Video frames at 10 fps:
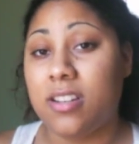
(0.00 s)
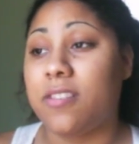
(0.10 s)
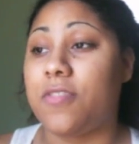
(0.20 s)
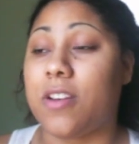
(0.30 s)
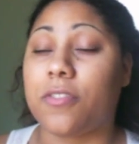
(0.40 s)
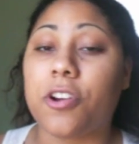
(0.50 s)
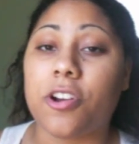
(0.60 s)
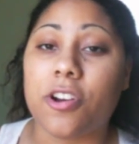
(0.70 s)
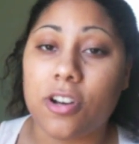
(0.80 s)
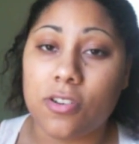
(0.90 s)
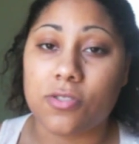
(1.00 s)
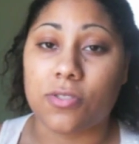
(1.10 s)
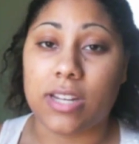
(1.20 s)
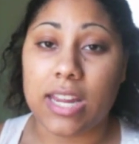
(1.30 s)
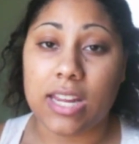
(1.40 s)
If you have curls
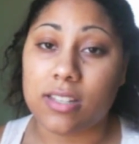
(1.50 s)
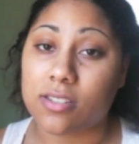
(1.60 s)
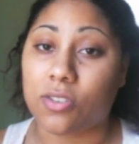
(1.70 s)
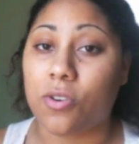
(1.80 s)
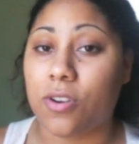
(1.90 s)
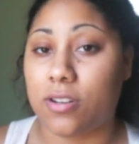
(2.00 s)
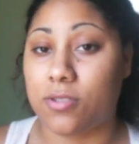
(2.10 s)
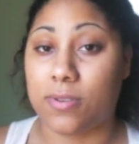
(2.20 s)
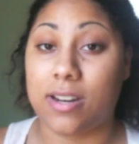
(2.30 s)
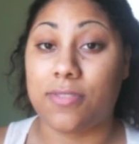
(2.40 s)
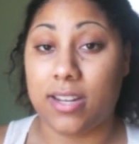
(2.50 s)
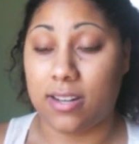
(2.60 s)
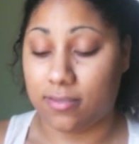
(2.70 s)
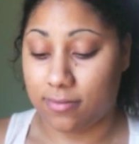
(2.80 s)
or kinks or coils, whatever, it